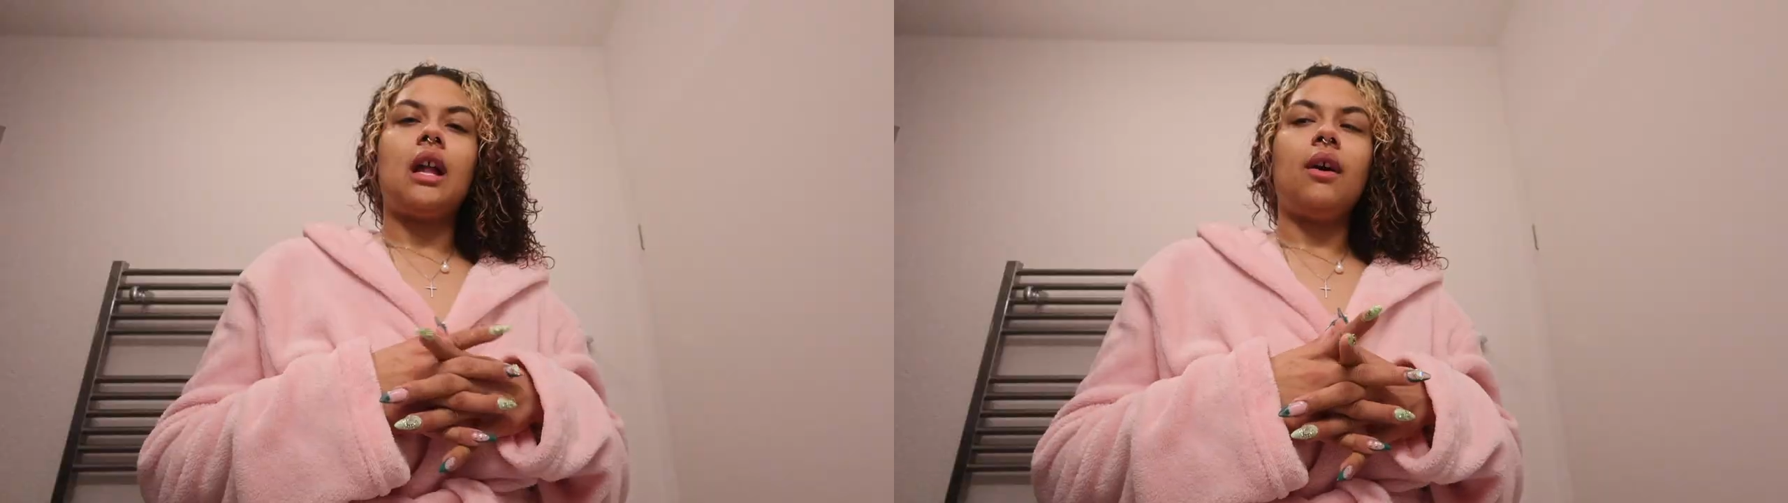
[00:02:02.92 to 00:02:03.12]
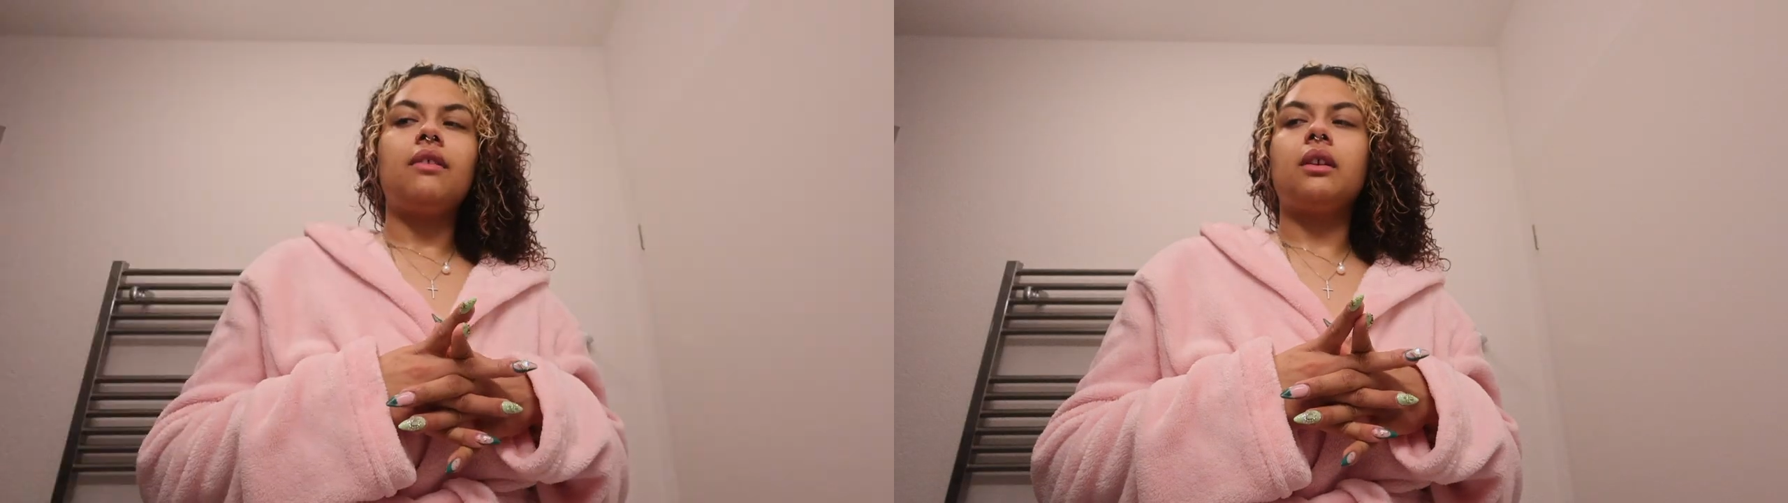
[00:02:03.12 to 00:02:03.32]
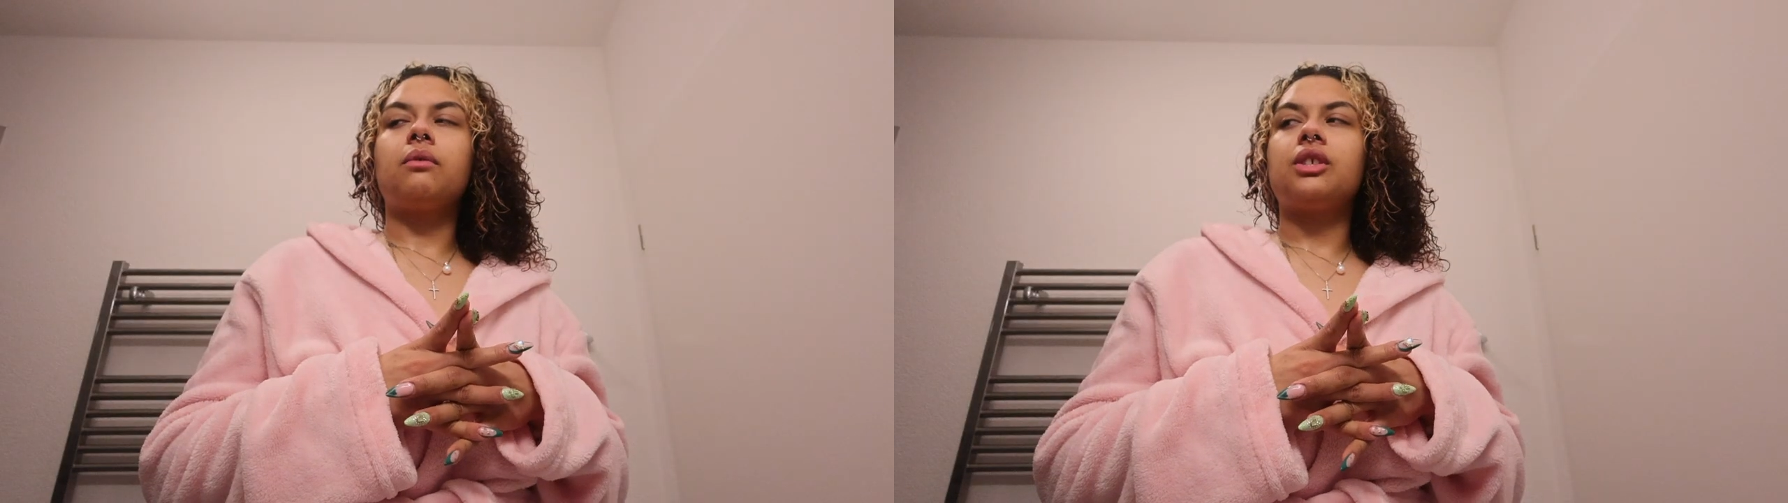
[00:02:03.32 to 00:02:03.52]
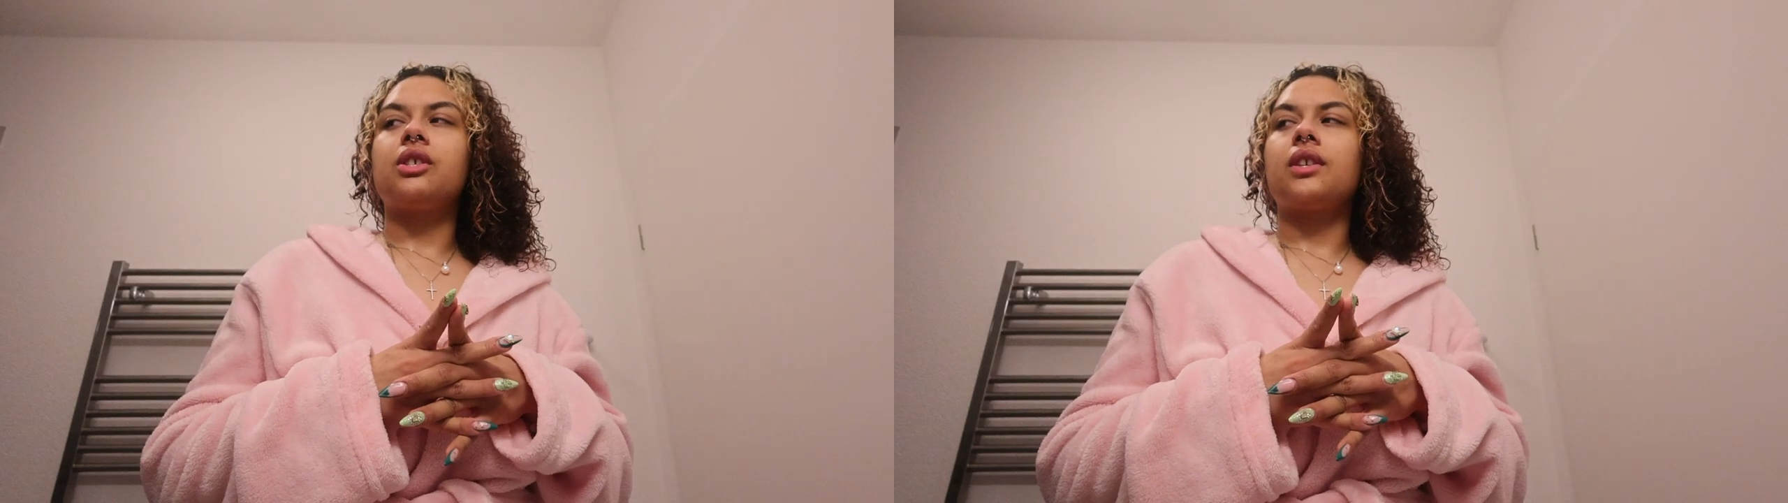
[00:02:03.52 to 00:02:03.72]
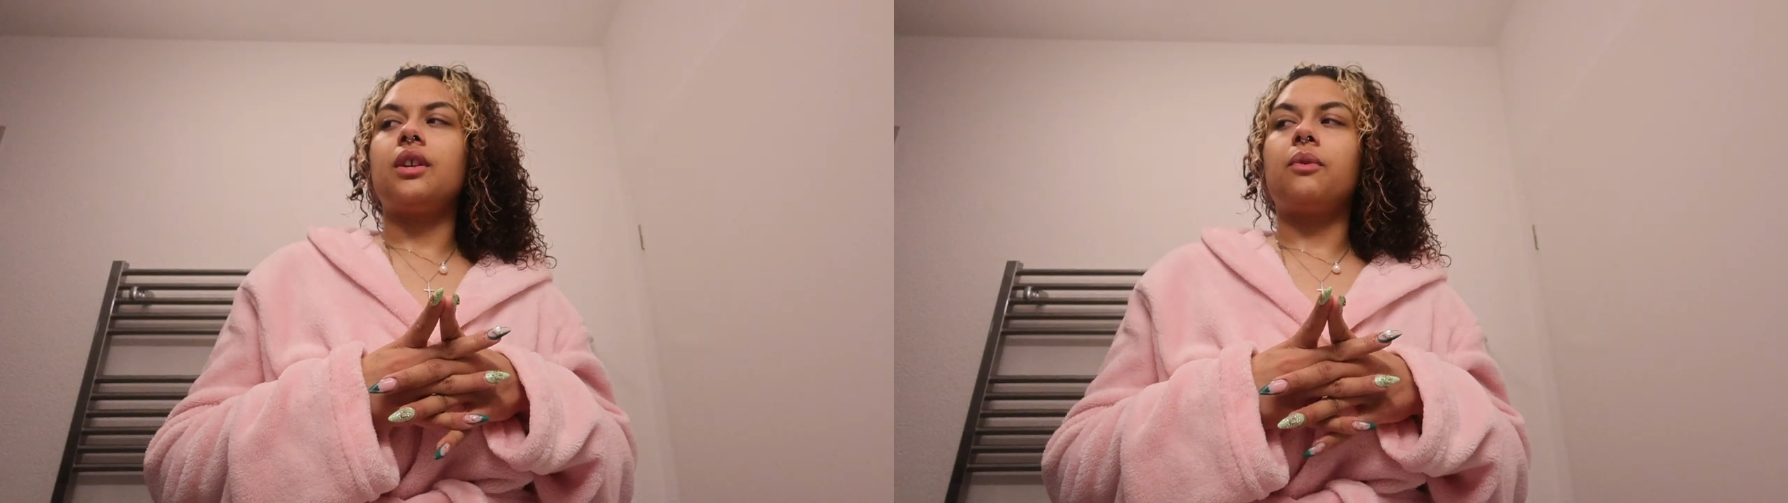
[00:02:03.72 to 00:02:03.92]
Now I think we're just gonna